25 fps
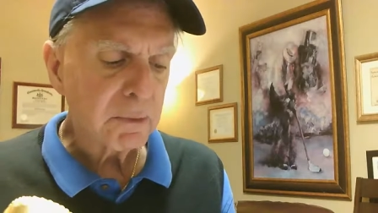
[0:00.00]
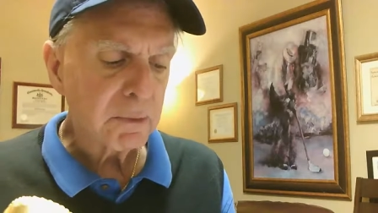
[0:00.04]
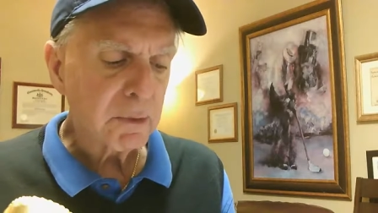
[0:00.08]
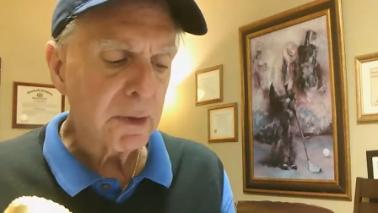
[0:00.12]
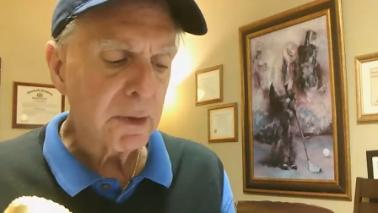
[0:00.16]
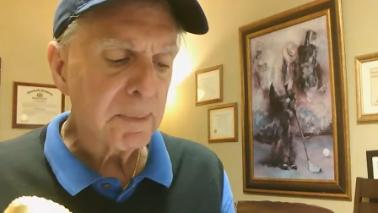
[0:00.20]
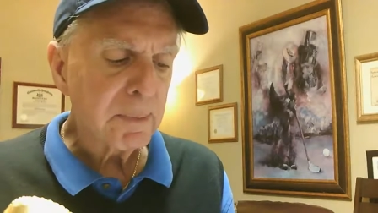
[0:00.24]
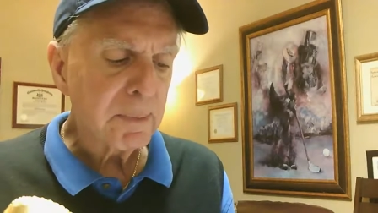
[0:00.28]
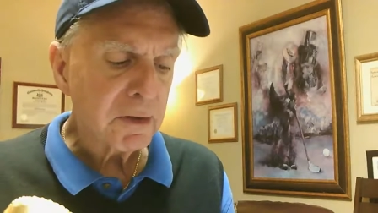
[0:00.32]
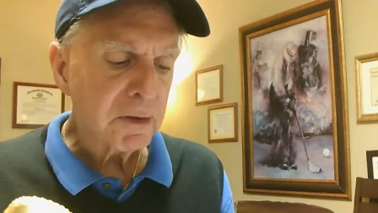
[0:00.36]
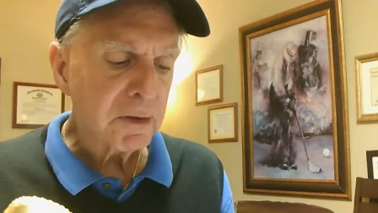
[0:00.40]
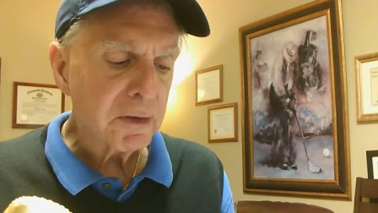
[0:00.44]

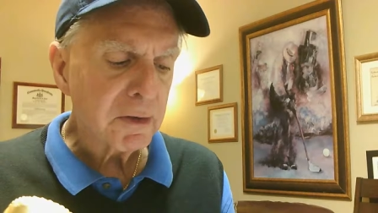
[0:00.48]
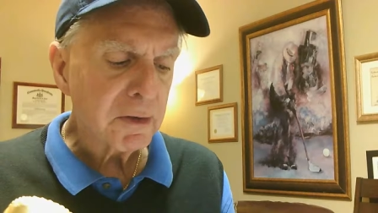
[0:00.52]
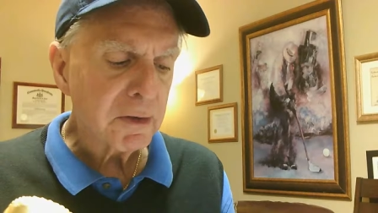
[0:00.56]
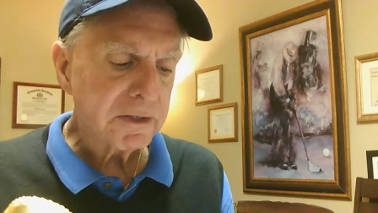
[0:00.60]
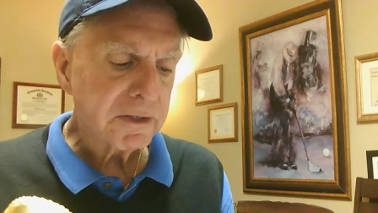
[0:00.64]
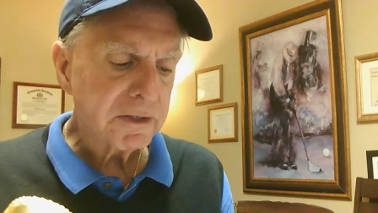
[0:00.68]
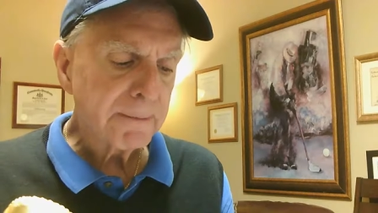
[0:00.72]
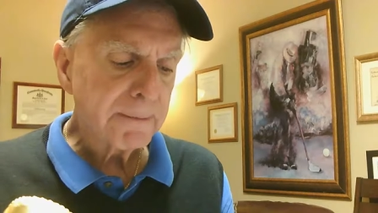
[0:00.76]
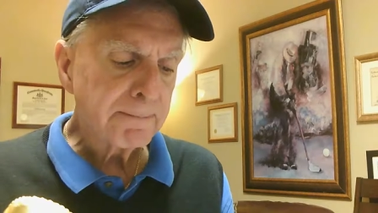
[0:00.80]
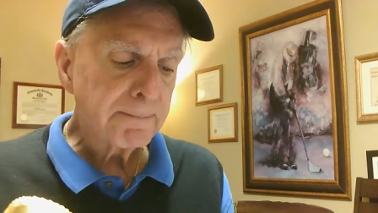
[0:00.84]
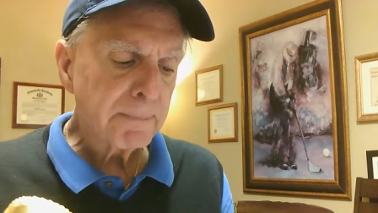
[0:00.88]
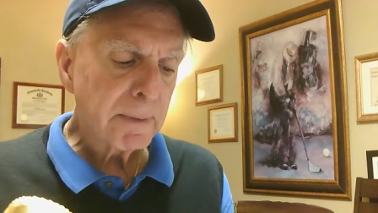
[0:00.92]
reproduce,
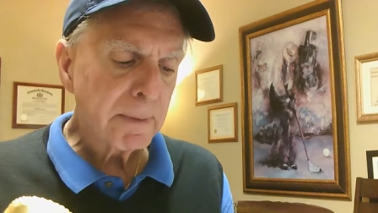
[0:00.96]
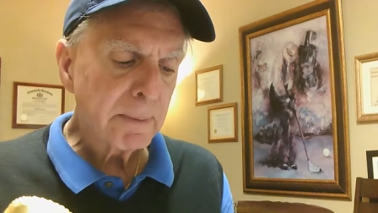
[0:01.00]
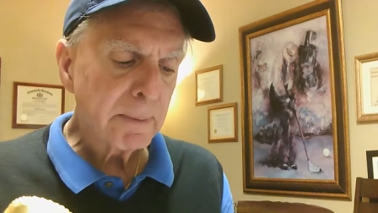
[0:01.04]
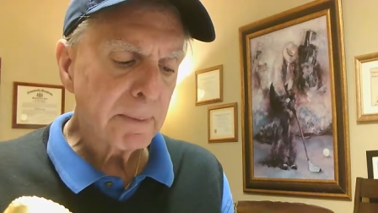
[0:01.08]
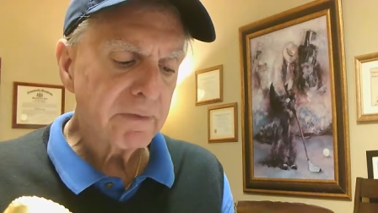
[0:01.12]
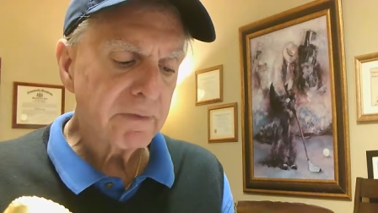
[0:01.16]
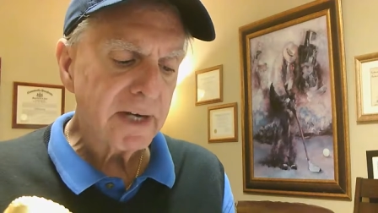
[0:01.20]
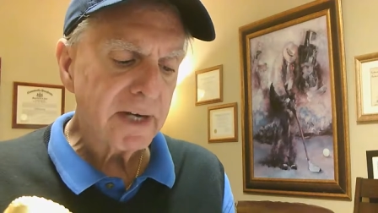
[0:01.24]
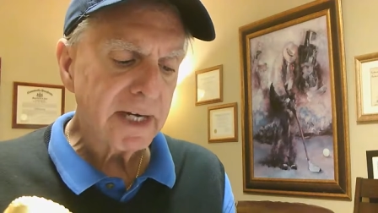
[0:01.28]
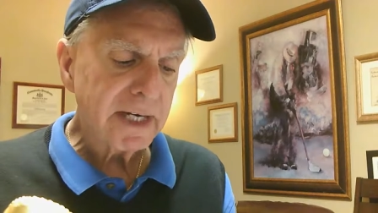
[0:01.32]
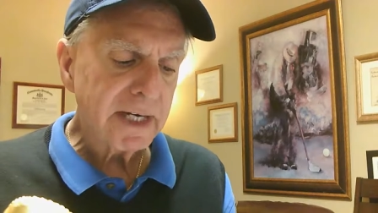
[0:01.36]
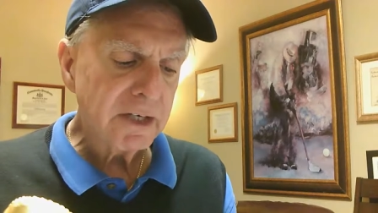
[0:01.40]

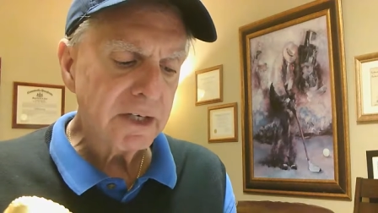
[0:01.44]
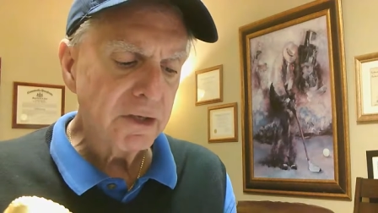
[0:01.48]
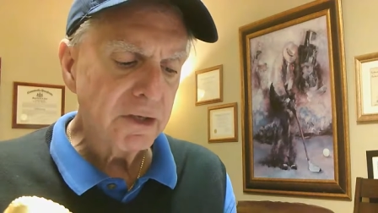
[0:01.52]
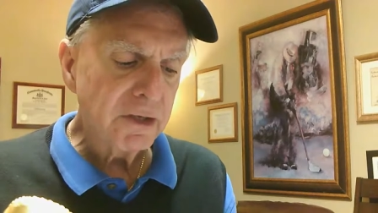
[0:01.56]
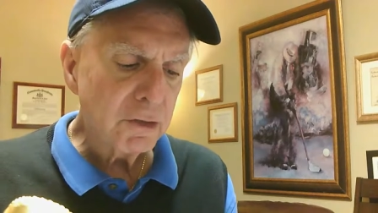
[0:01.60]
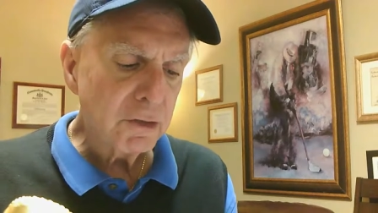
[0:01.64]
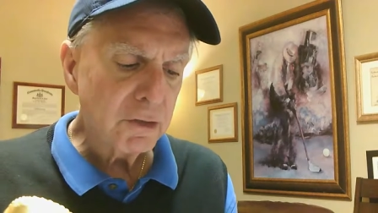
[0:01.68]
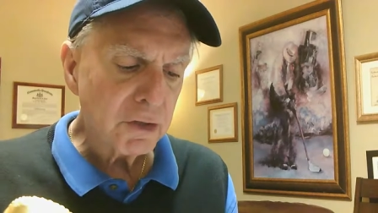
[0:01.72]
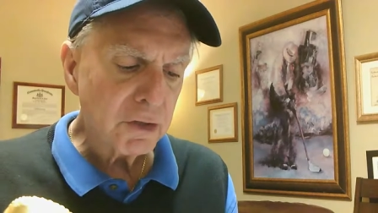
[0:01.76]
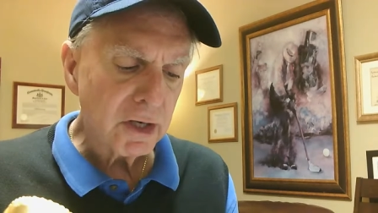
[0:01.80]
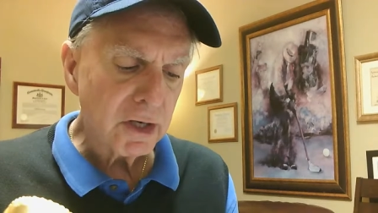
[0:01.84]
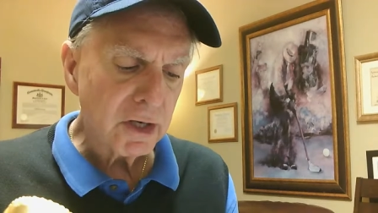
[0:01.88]
providing new
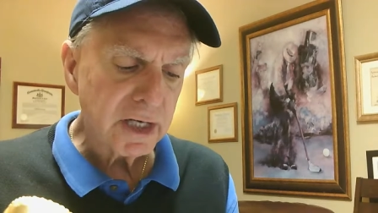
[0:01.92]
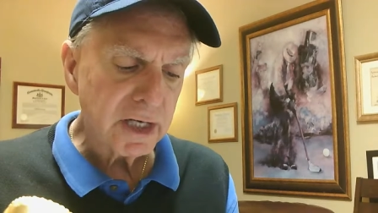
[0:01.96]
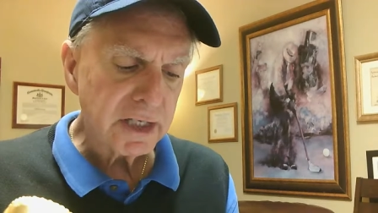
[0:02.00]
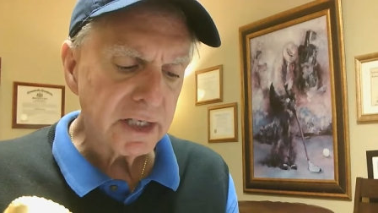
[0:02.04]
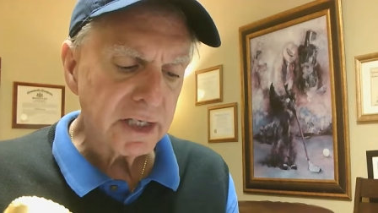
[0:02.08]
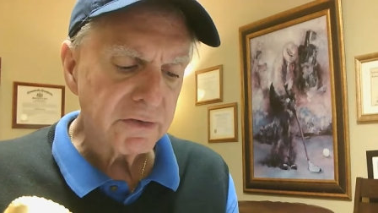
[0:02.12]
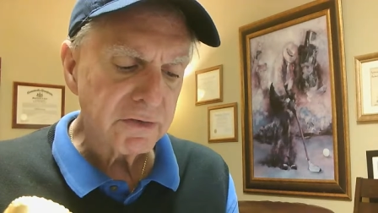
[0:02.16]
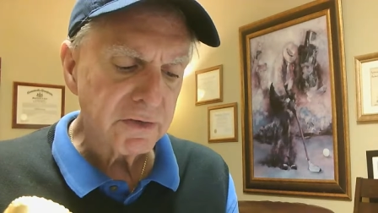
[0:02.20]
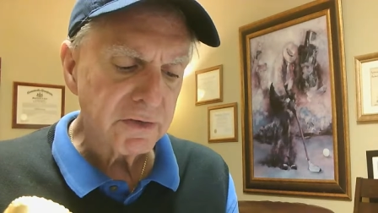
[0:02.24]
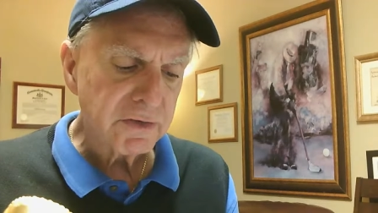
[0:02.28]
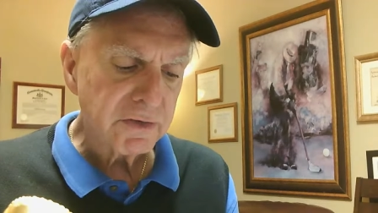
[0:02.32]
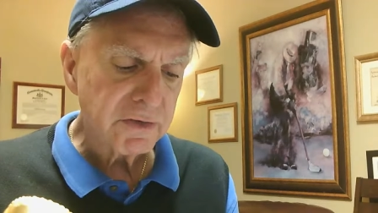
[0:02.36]
targets
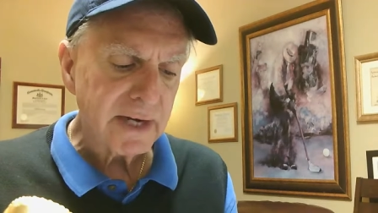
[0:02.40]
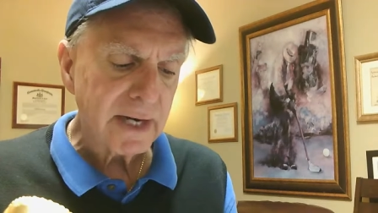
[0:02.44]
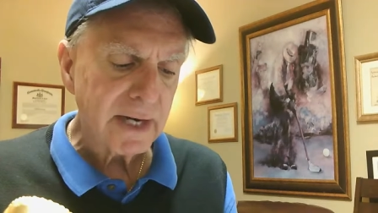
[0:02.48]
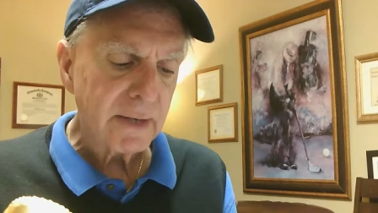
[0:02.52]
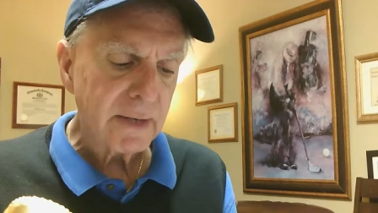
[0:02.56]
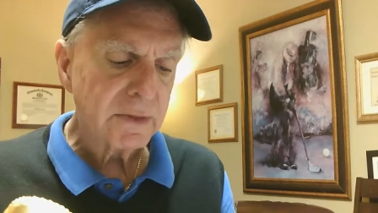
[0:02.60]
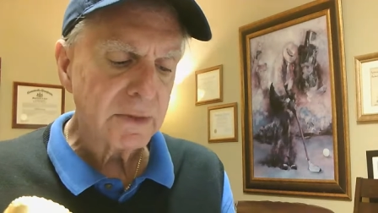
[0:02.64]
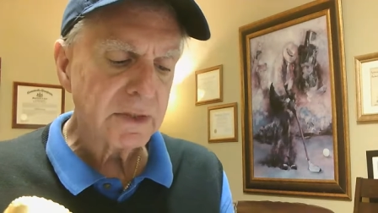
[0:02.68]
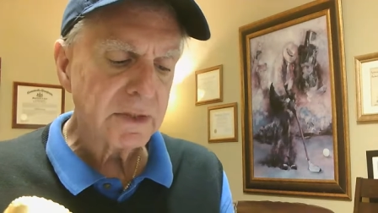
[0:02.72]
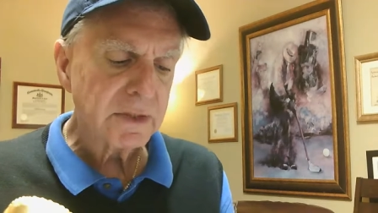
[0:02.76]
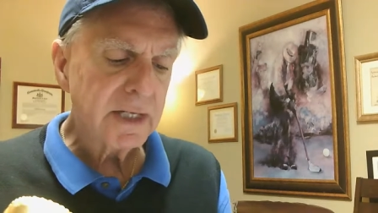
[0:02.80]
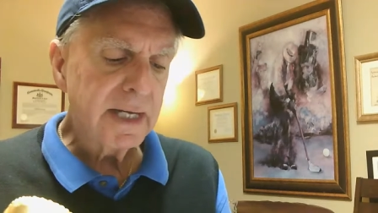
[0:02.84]
for the
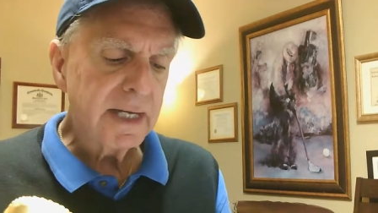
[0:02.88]
virus,